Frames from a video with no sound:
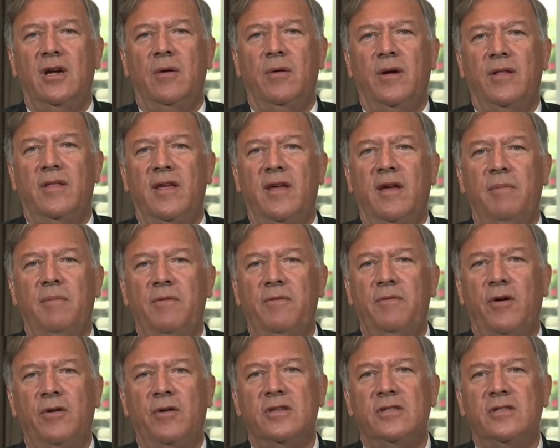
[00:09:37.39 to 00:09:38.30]
Right? They've been
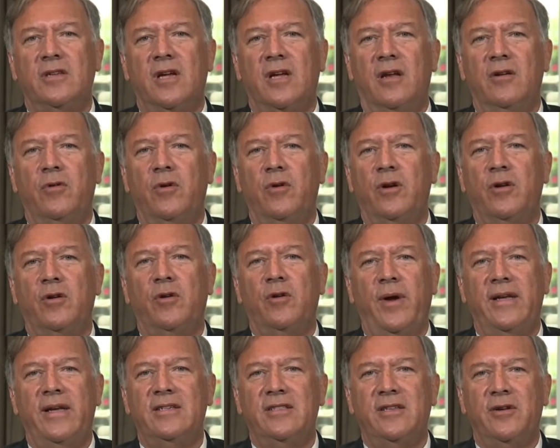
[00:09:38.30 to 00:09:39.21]
focused on critical
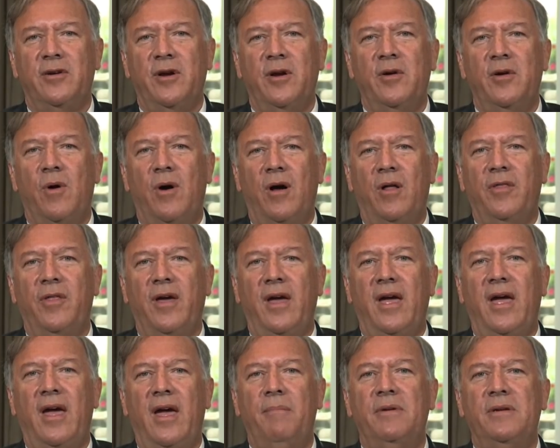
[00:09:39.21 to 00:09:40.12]
race theory while
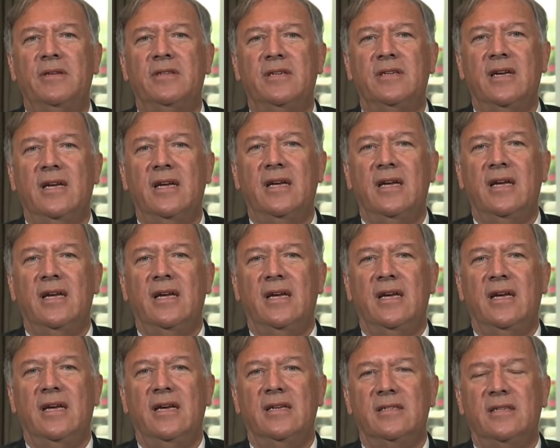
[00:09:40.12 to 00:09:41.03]
the embassy
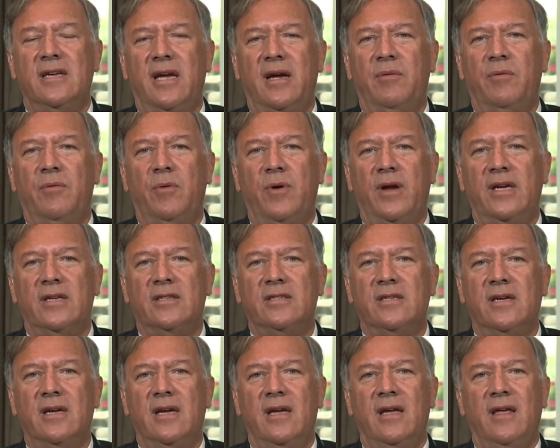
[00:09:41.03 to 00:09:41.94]
is at
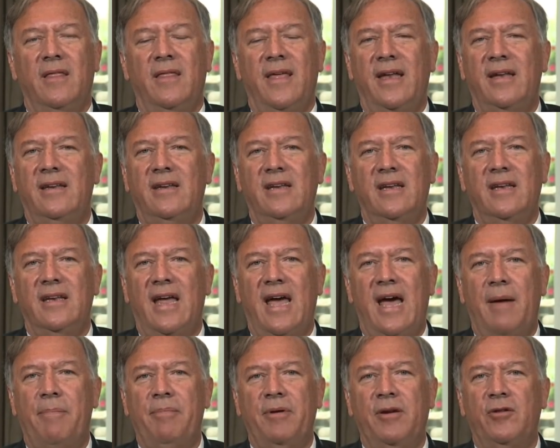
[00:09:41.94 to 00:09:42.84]
risk. That didn't
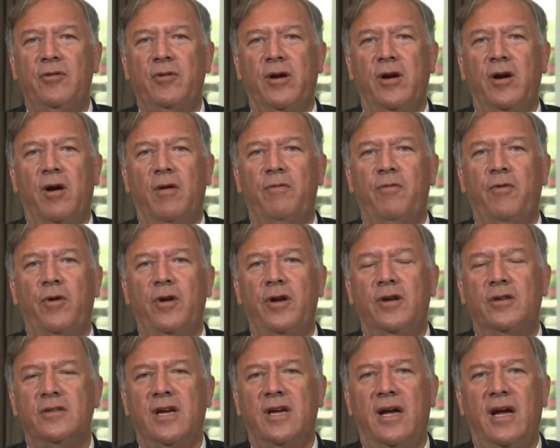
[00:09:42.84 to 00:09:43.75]
happen during our 4
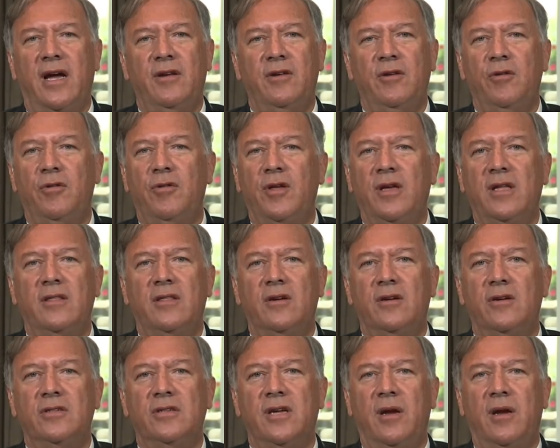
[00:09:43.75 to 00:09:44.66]
years. I do think
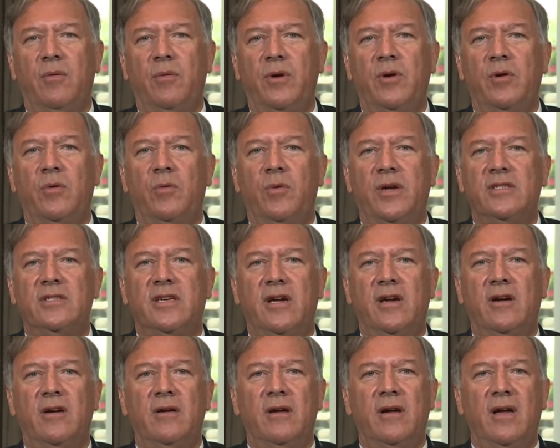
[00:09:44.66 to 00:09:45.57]
there's a real risk
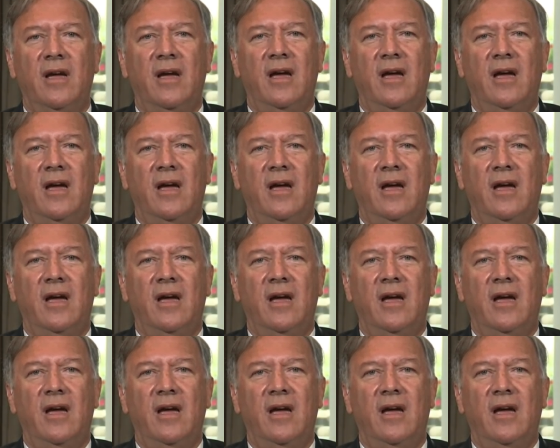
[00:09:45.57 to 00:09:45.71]
here.